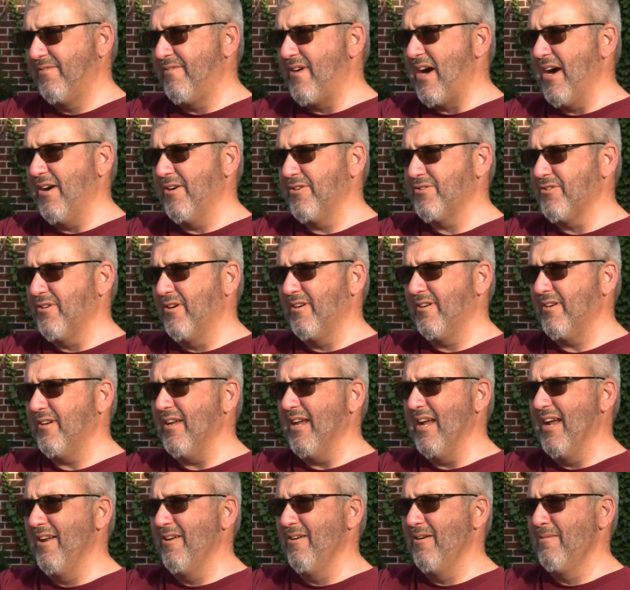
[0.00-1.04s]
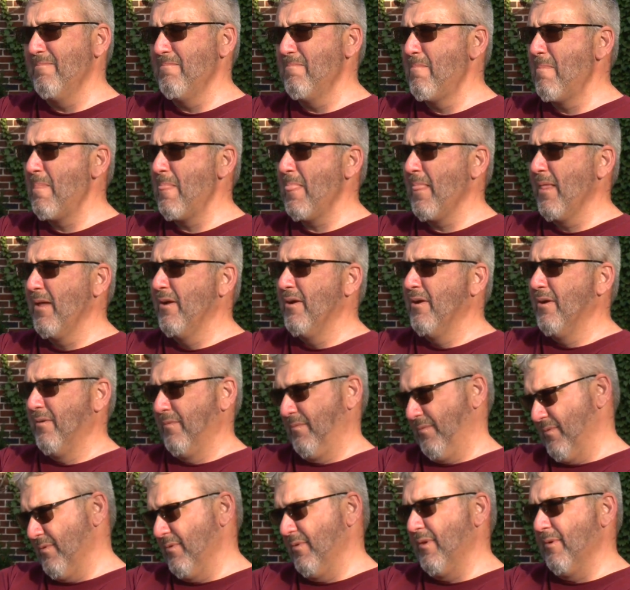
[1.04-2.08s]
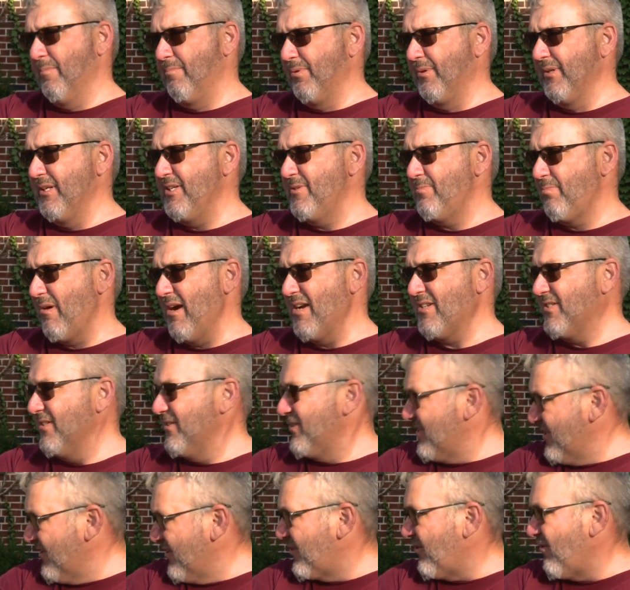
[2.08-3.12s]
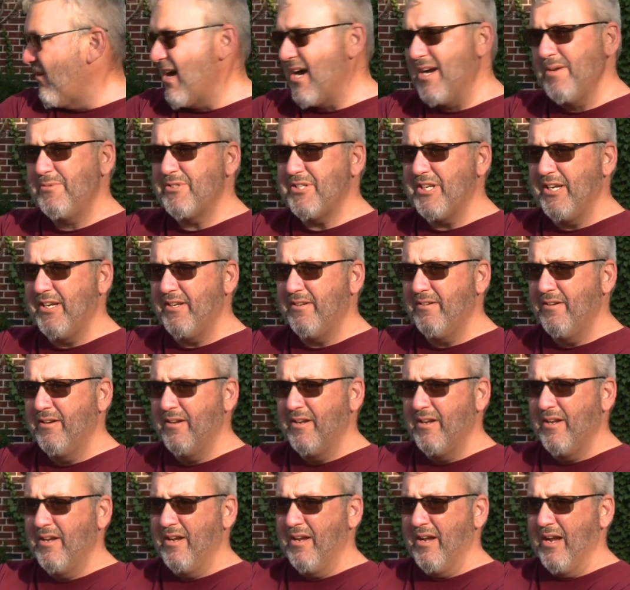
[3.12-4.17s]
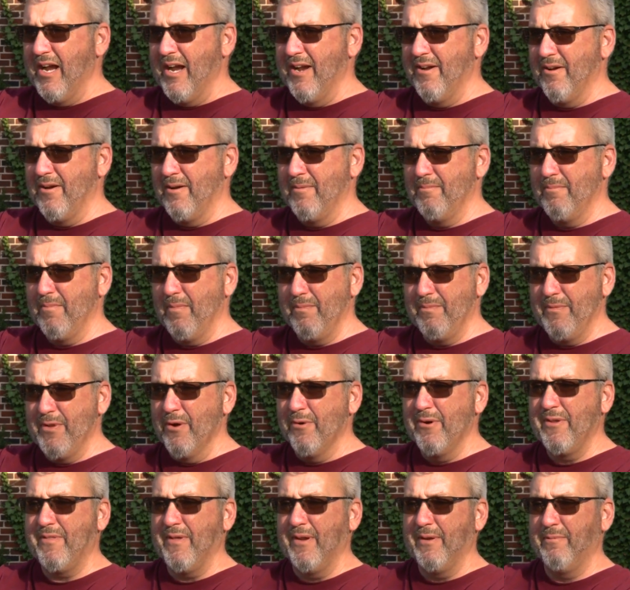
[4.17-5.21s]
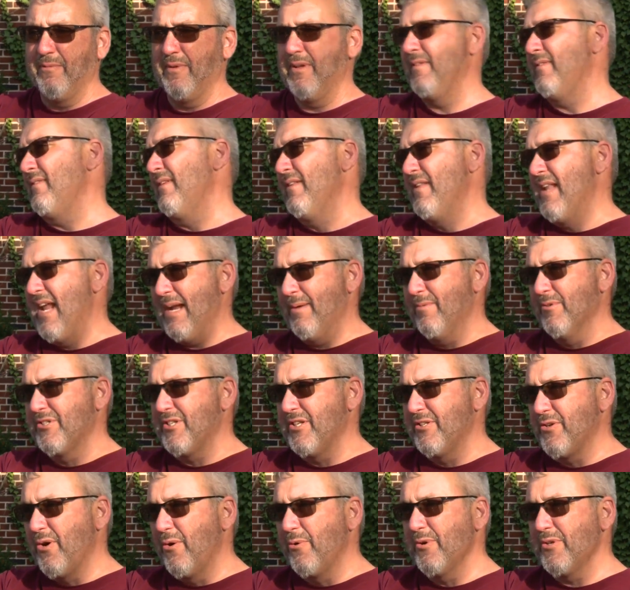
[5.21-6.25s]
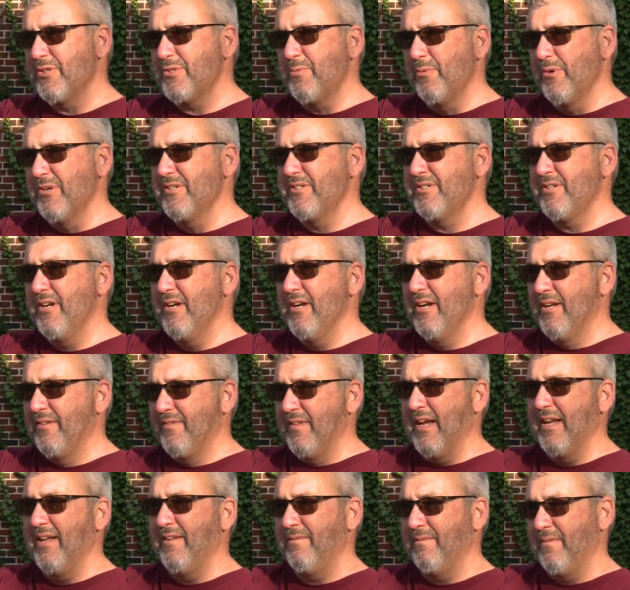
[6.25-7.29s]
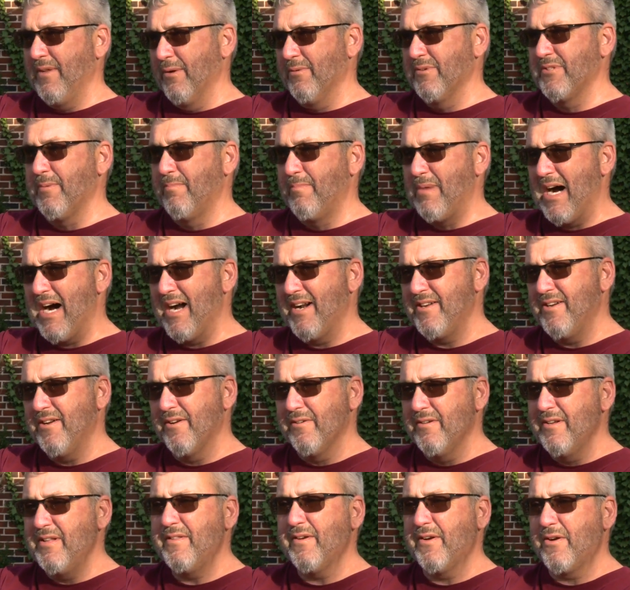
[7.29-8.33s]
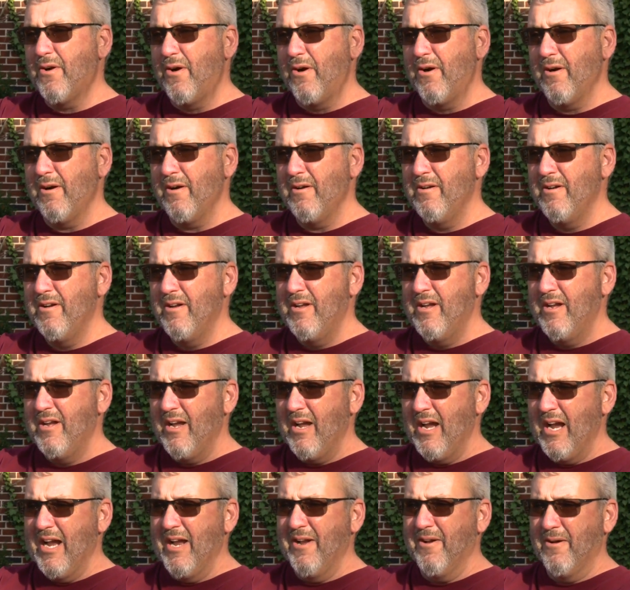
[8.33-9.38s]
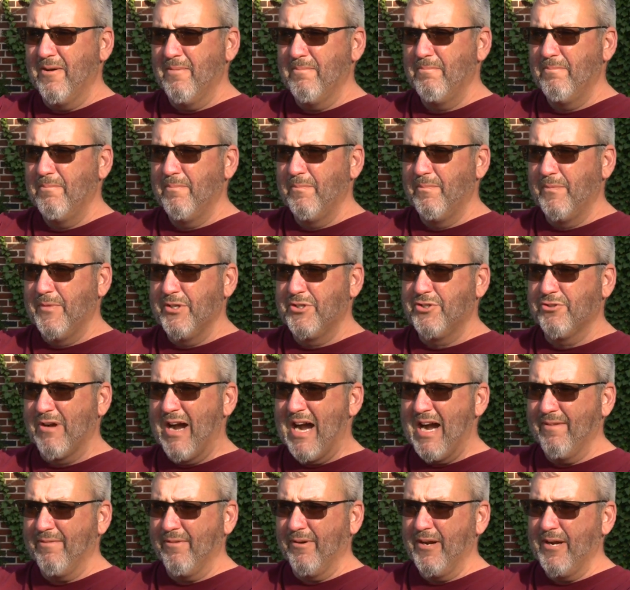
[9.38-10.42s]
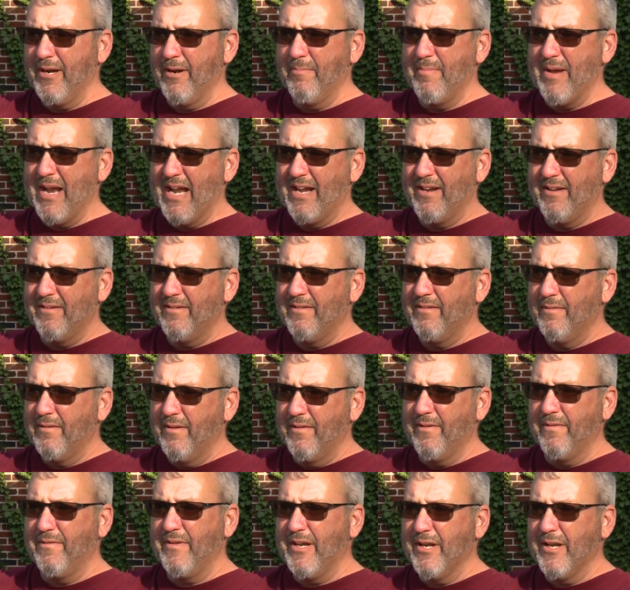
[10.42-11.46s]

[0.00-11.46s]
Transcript: the fire truck, and the police presence in the crime scene. And the only thing that the neighbors had told us was that there was a body underneath the car. And the driver had abandoned the